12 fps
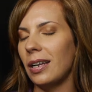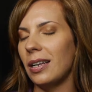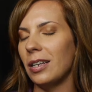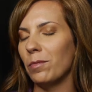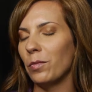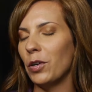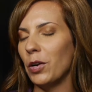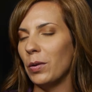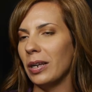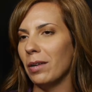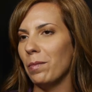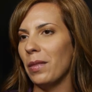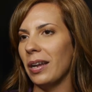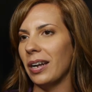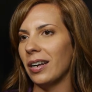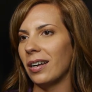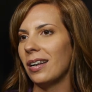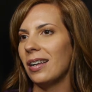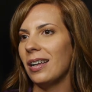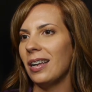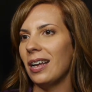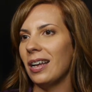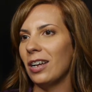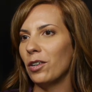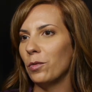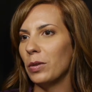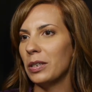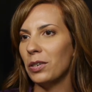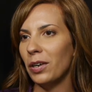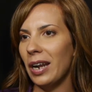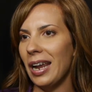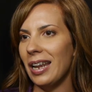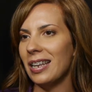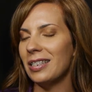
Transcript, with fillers: Um, growing up there uh, was great.